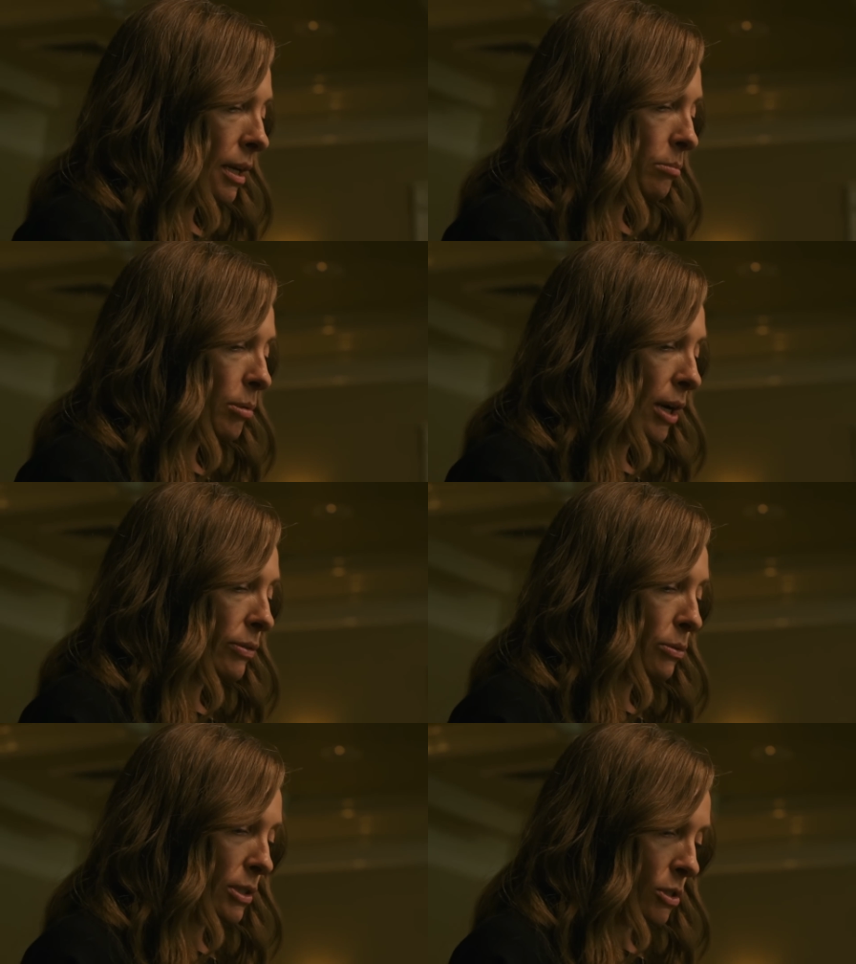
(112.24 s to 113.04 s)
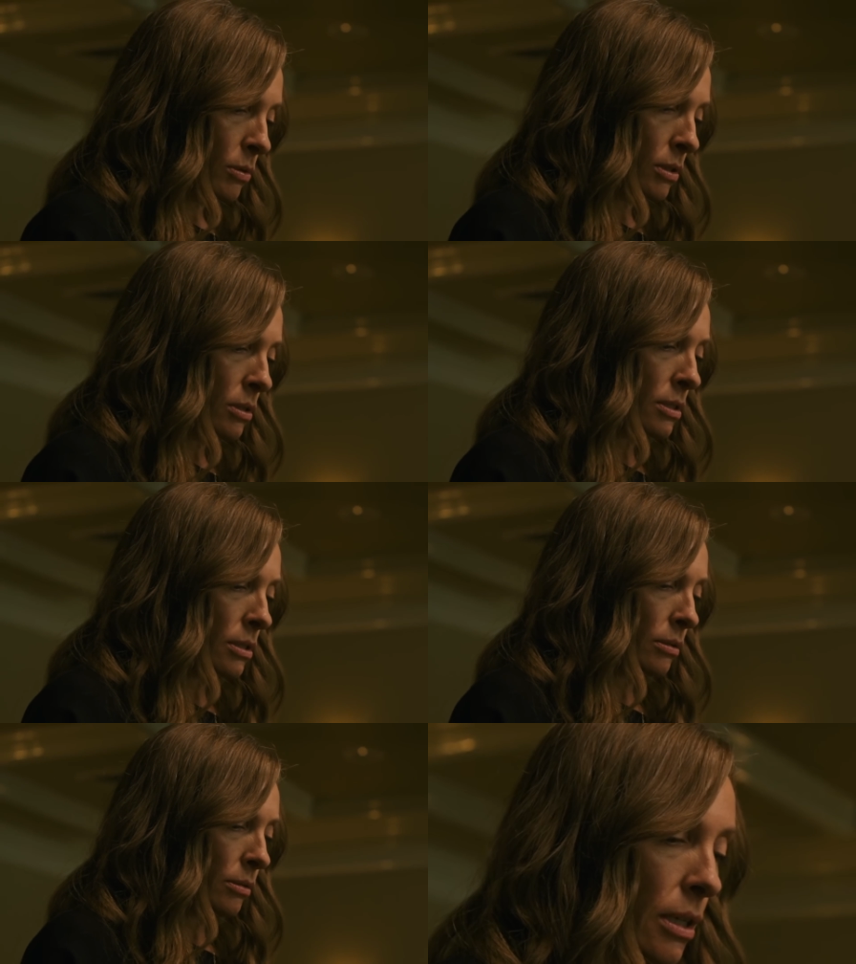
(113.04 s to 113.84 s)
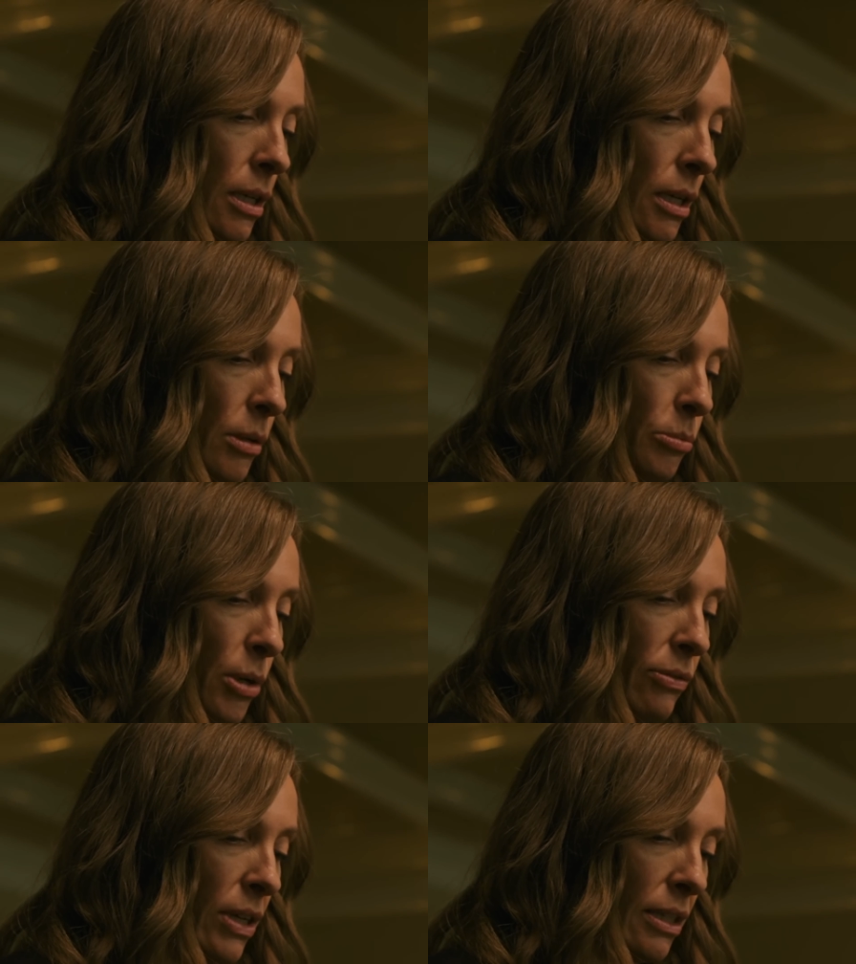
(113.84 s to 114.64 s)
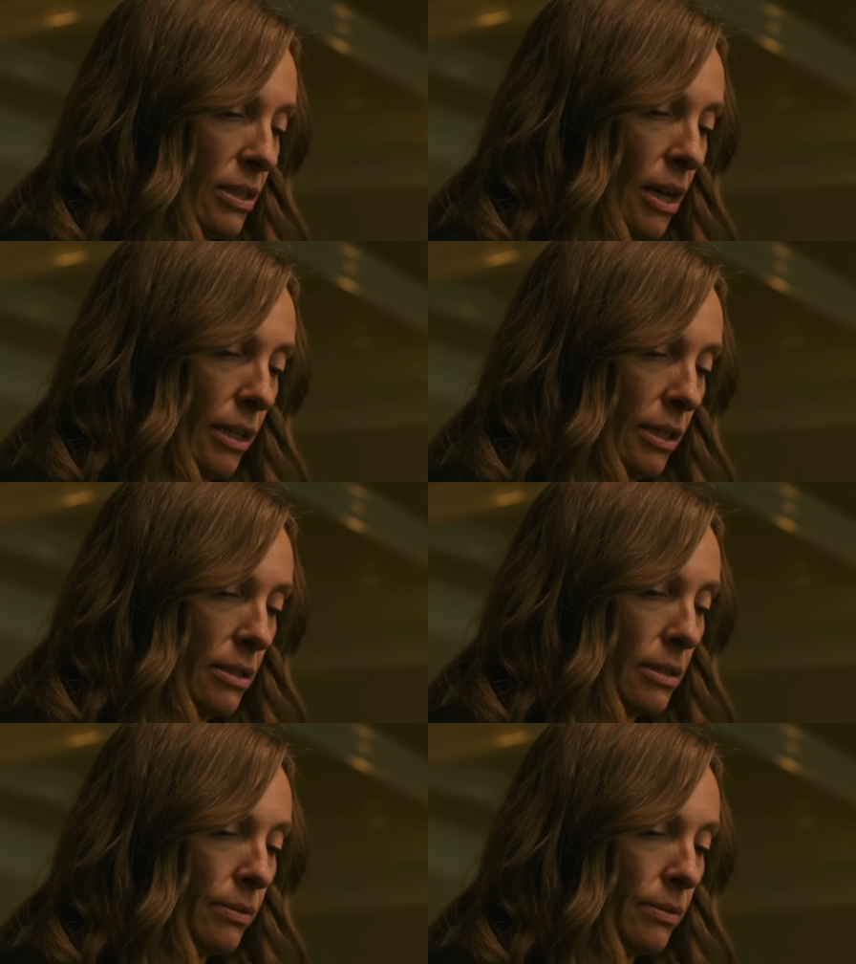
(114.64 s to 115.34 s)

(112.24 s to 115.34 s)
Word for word: lived to 78. I'm gonna live longer than